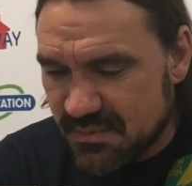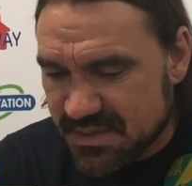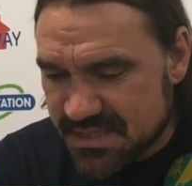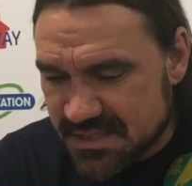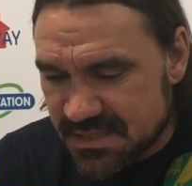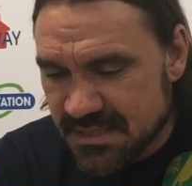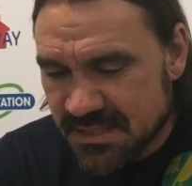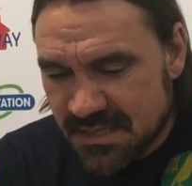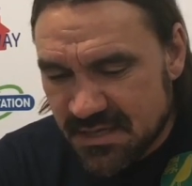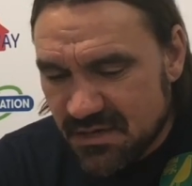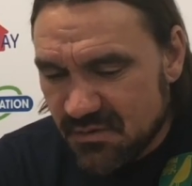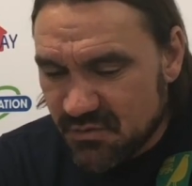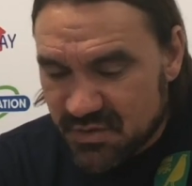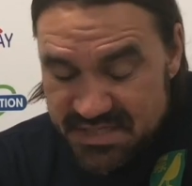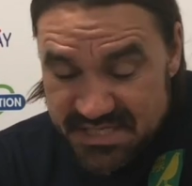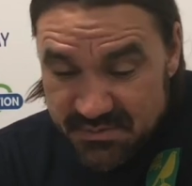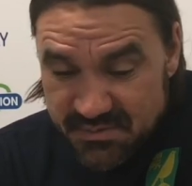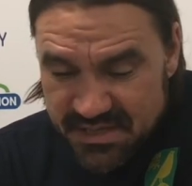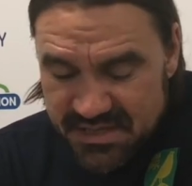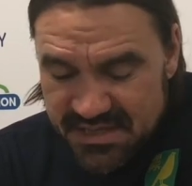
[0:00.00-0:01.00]
But for
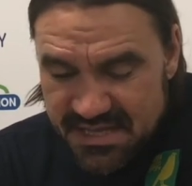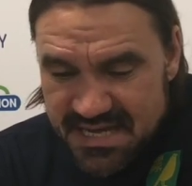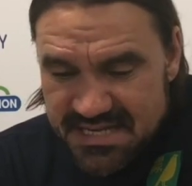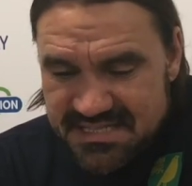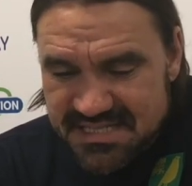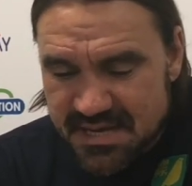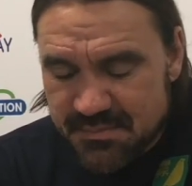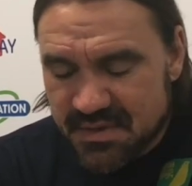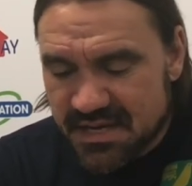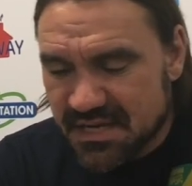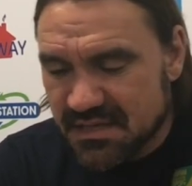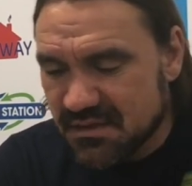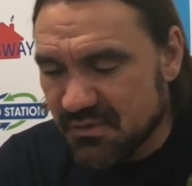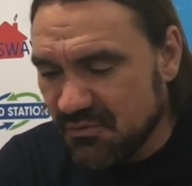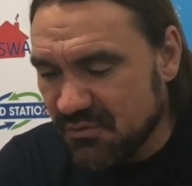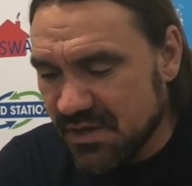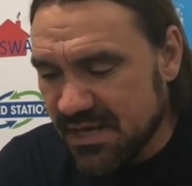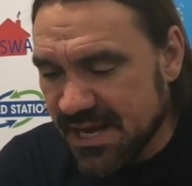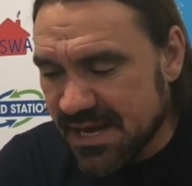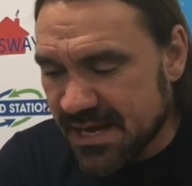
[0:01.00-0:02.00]
example, in the last game, I got the
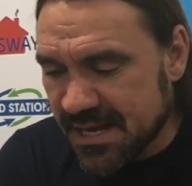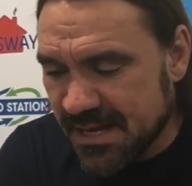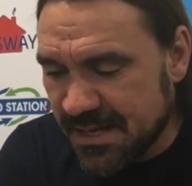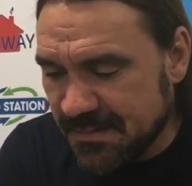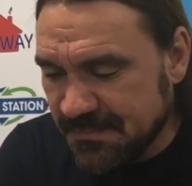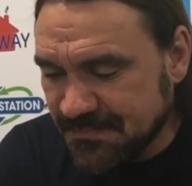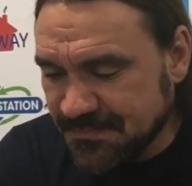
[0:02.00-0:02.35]
feeling